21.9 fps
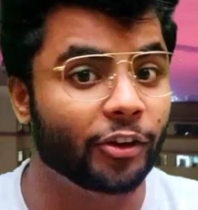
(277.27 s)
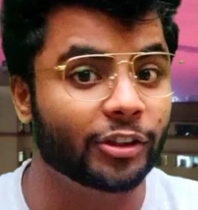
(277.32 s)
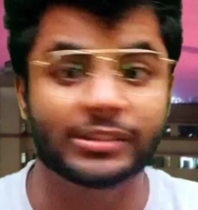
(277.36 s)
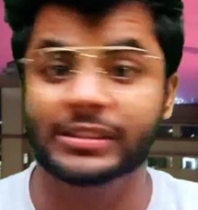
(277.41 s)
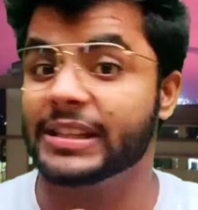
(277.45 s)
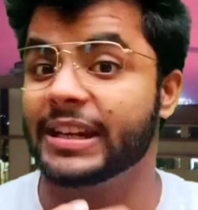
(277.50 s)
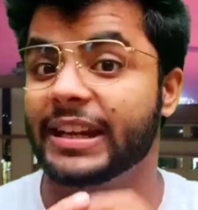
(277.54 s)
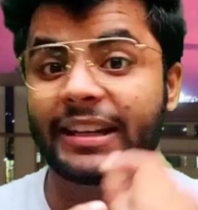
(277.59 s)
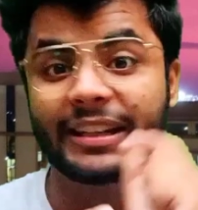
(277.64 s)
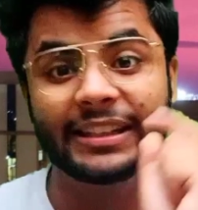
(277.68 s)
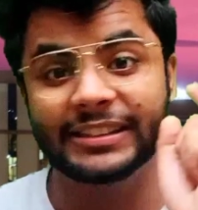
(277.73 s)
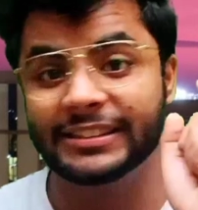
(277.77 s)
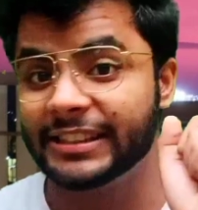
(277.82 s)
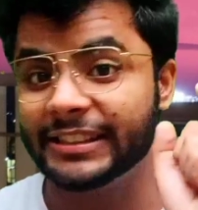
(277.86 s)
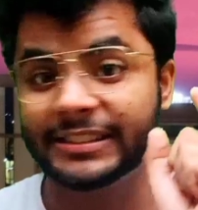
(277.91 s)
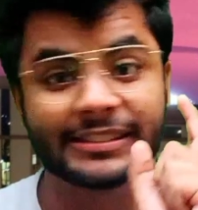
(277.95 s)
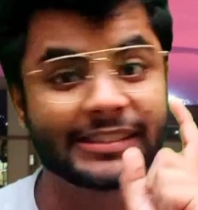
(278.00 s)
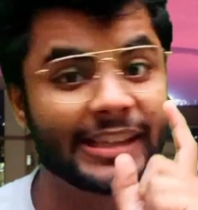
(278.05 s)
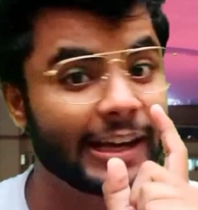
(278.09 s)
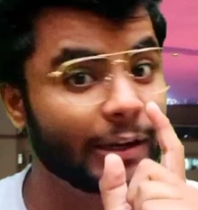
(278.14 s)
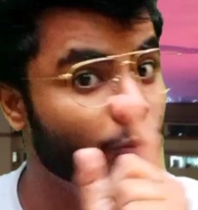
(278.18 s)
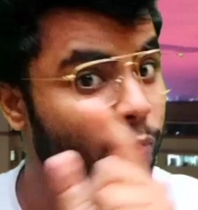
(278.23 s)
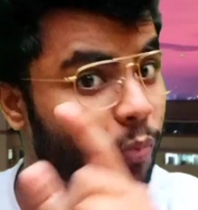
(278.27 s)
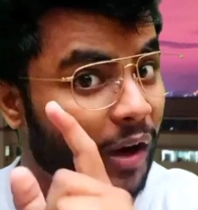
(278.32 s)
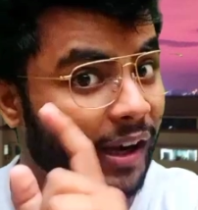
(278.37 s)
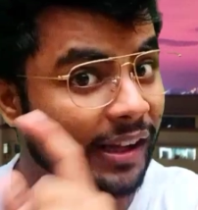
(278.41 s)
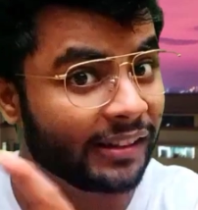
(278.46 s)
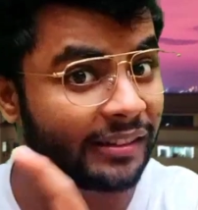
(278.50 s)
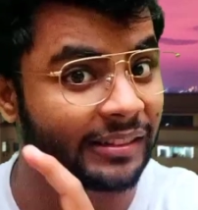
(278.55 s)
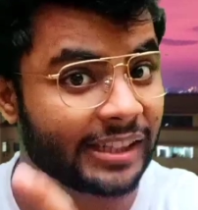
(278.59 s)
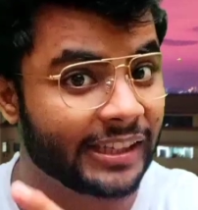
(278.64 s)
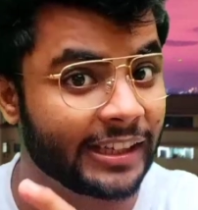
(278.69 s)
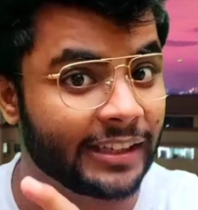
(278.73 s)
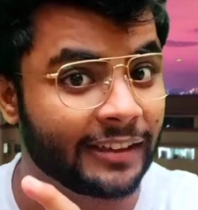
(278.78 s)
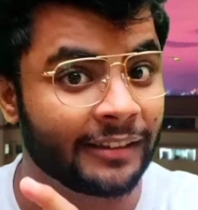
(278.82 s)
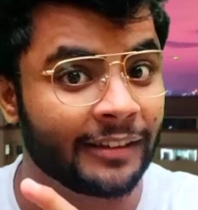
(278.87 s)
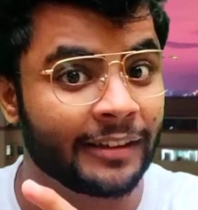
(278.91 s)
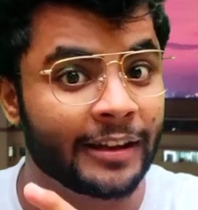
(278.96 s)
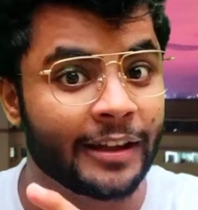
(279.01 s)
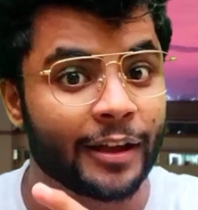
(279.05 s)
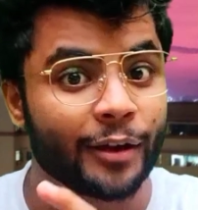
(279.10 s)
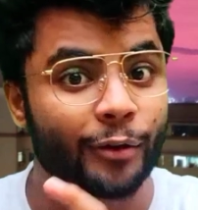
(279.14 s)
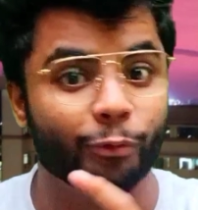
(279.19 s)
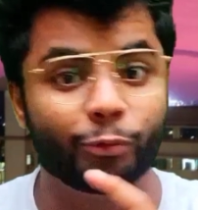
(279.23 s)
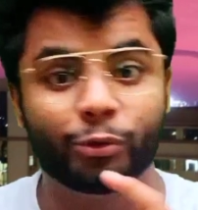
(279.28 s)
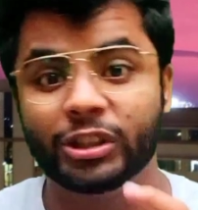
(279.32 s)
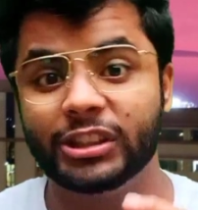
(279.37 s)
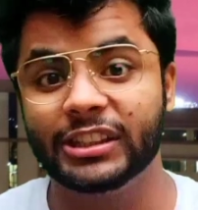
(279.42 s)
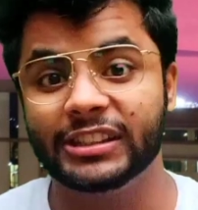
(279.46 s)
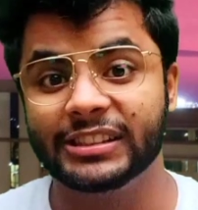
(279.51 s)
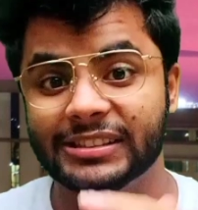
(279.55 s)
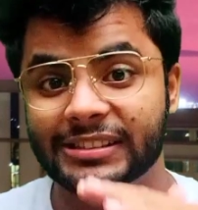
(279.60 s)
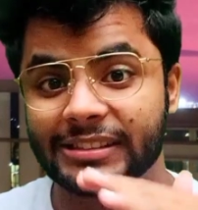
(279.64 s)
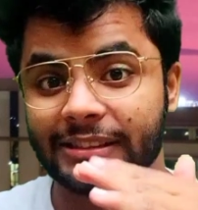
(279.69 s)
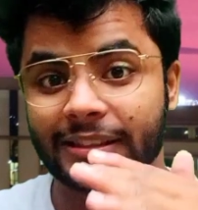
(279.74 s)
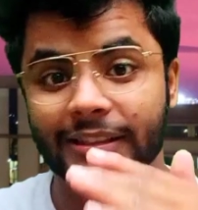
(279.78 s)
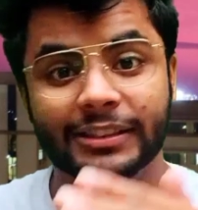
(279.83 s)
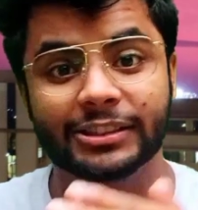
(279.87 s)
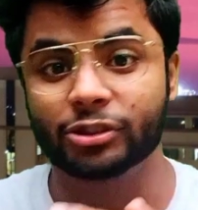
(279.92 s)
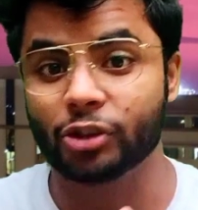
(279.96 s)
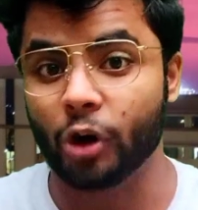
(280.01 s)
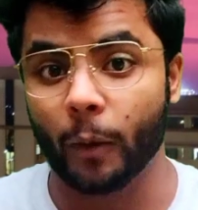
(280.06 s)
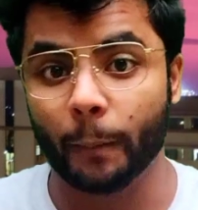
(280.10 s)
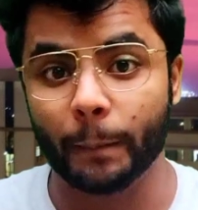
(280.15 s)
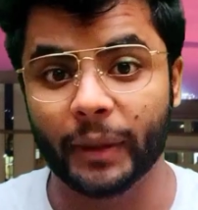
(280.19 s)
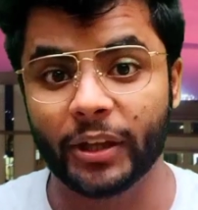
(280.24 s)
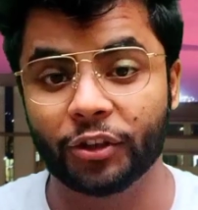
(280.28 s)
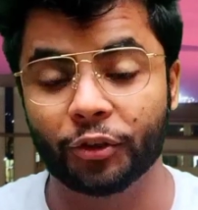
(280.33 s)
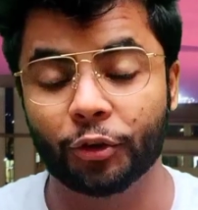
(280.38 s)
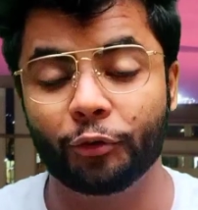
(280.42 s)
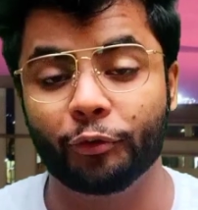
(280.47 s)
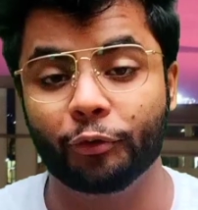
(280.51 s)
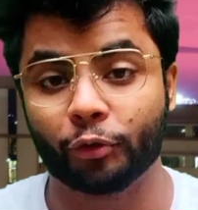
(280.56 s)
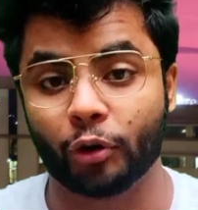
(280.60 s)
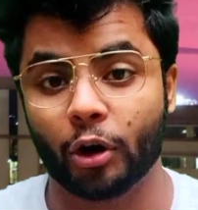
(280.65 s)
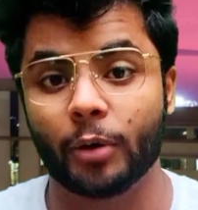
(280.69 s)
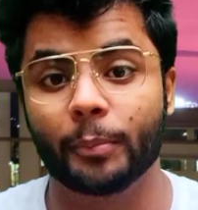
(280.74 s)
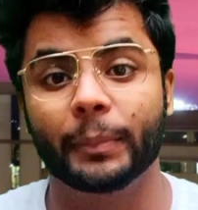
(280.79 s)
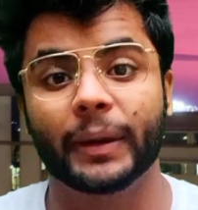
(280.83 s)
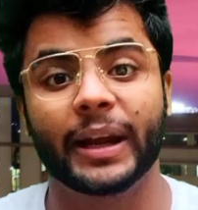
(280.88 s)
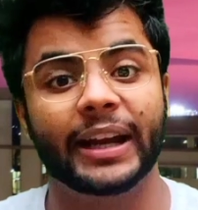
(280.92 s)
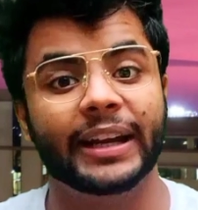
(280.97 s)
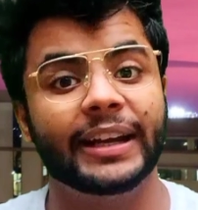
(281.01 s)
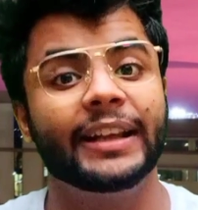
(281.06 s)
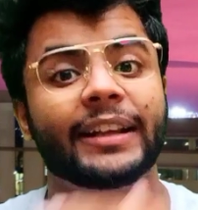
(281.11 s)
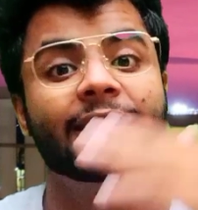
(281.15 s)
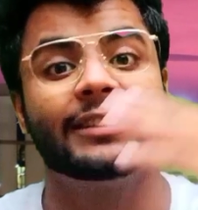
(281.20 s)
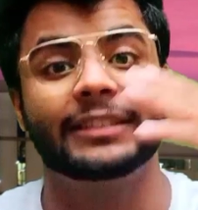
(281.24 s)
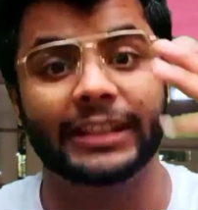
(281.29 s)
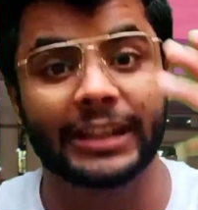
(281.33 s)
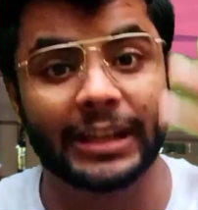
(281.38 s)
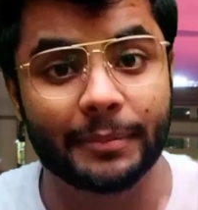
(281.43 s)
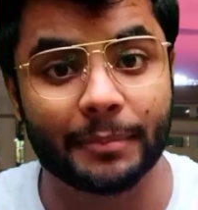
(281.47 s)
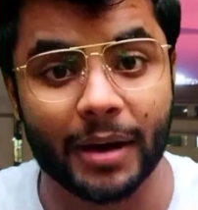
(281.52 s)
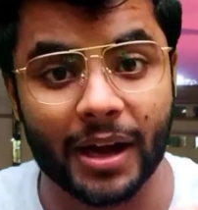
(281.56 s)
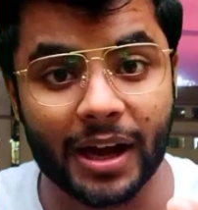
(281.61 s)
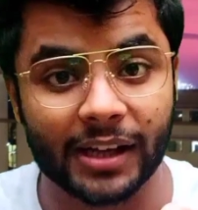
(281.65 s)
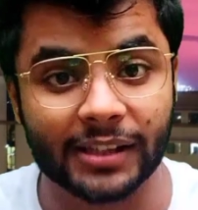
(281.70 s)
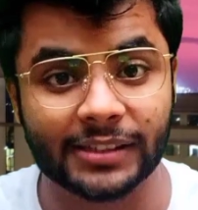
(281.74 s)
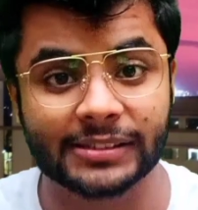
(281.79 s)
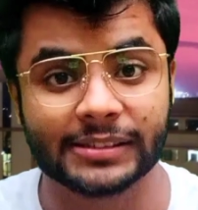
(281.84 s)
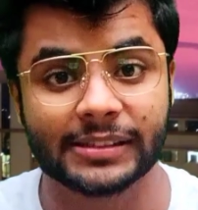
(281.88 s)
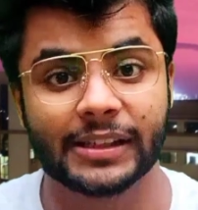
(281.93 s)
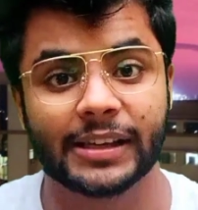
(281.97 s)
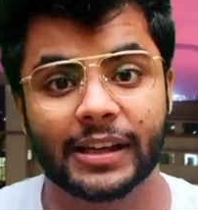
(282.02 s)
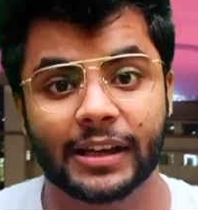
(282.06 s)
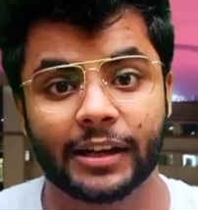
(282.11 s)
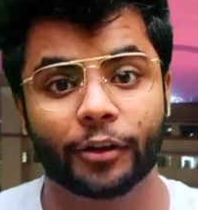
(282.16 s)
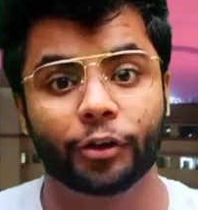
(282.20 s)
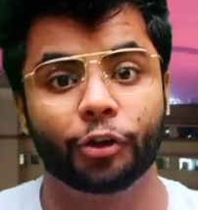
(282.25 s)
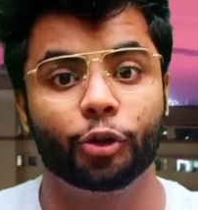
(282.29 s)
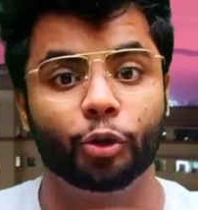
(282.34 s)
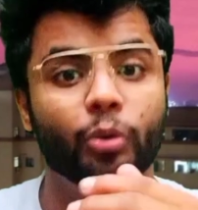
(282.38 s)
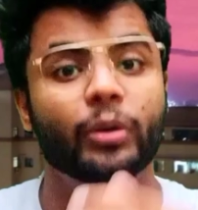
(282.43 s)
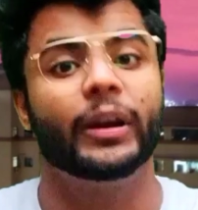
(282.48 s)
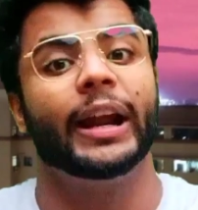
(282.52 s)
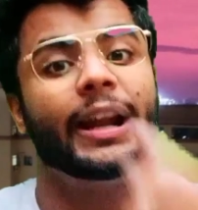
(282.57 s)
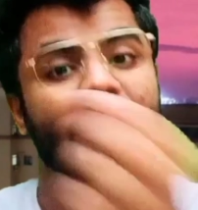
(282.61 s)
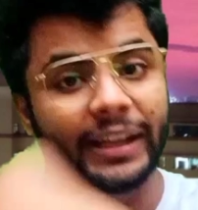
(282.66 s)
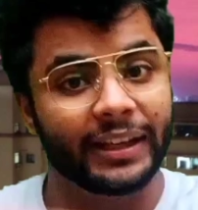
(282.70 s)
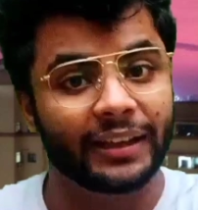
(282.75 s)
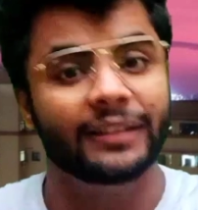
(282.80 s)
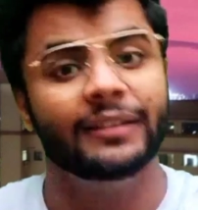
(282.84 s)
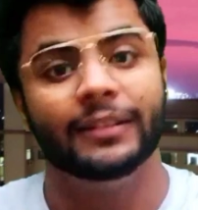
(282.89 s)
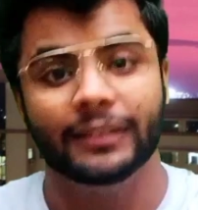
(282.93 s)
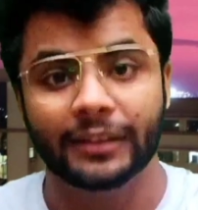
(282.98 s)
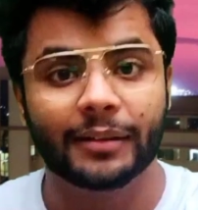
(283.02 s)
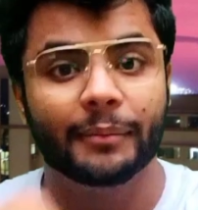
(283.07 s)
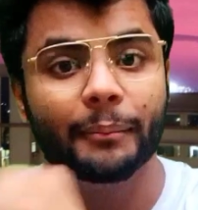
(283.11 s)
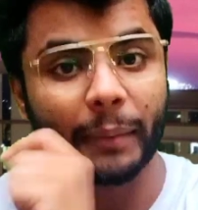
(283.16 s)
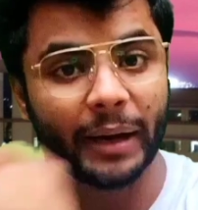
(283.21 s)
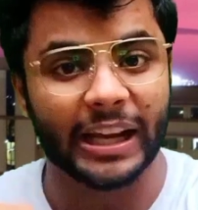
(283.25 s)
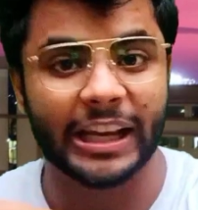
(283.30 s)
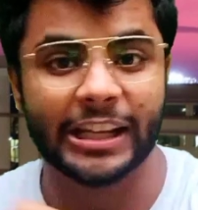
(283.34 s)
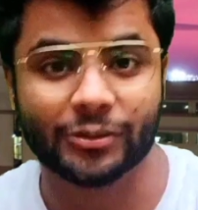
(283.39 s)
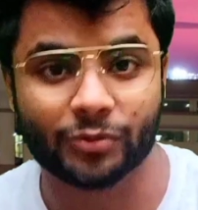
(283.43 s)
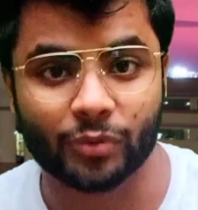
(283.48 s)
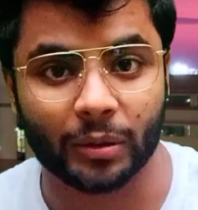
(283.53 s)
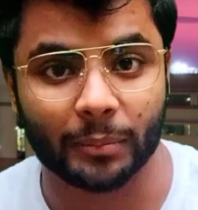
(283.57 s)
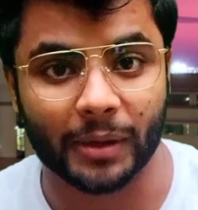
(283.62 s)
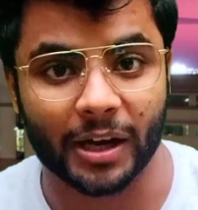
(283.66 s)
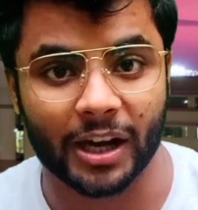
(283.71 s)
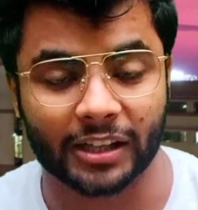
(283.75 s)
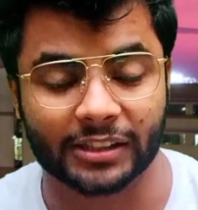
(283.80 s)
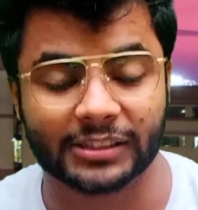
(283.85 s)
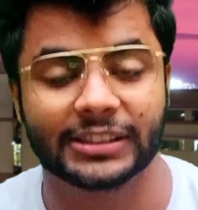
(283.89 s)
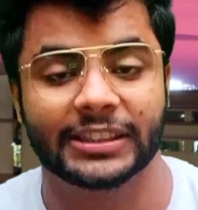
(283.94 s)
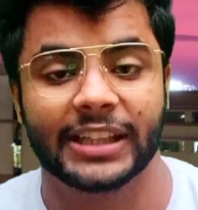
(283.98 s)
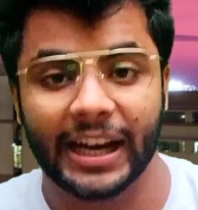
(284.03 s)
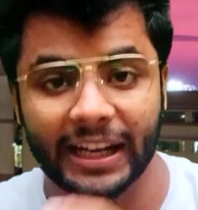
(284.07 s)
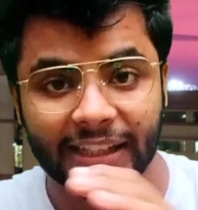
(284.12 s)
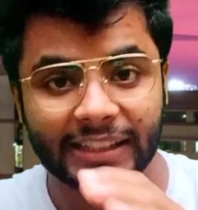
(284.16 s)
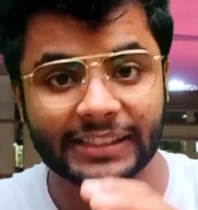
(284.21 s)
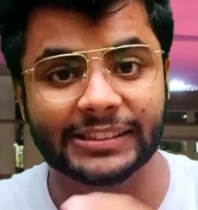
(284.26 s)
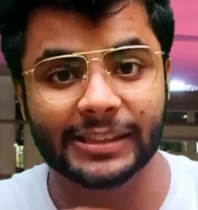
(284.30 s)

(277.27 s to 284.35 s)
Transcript: because it is just that one thing which is stopping you from getting 3 marks to getting minus 1 marks.